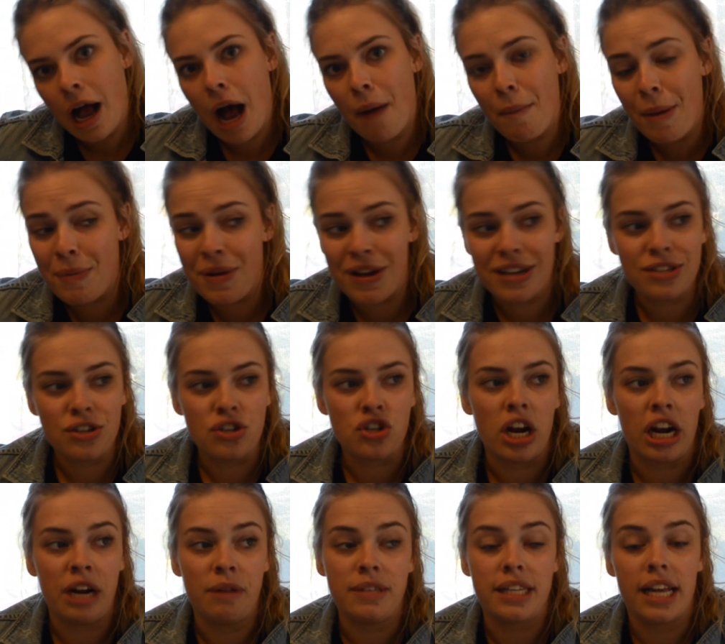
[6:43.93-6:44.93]
My personal
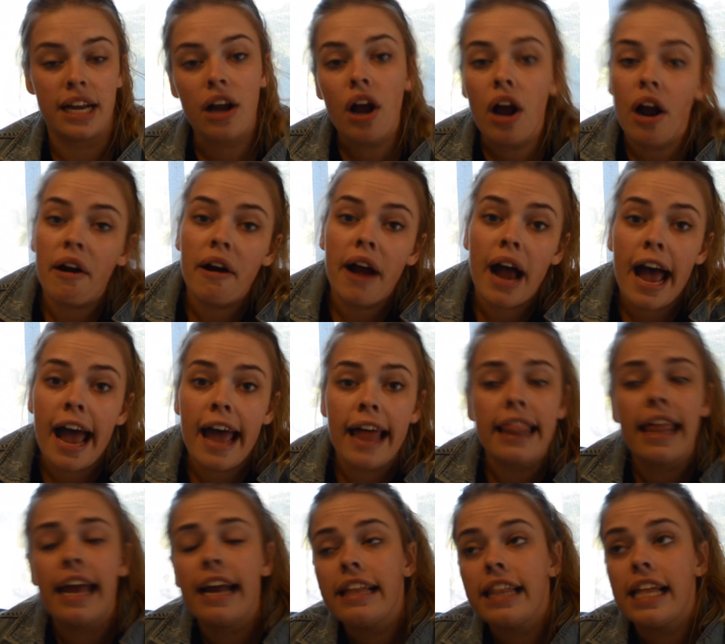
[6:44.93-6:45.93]
trainer was like, alright,
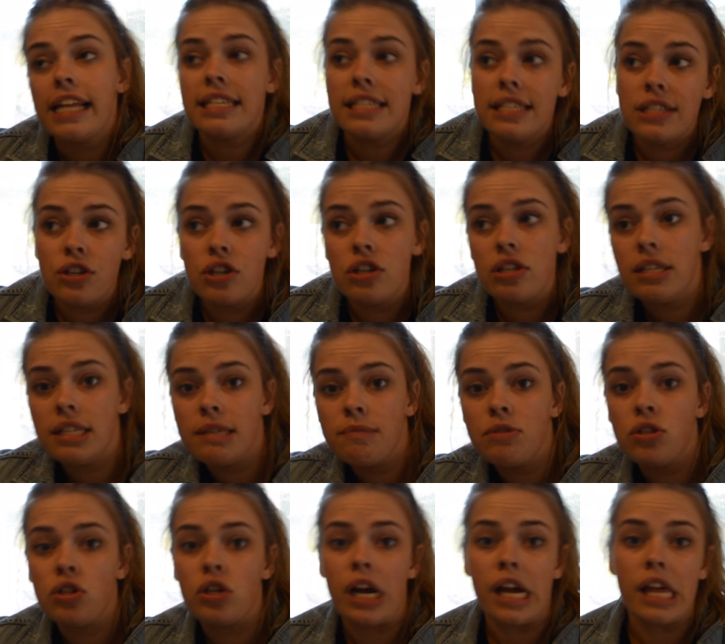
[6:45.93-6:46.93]
like let's do some
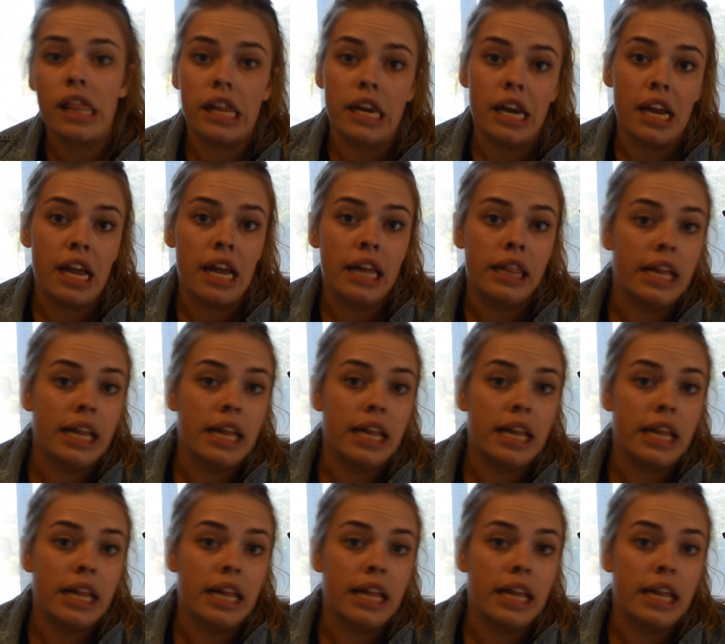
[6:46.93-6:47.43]
strengthening,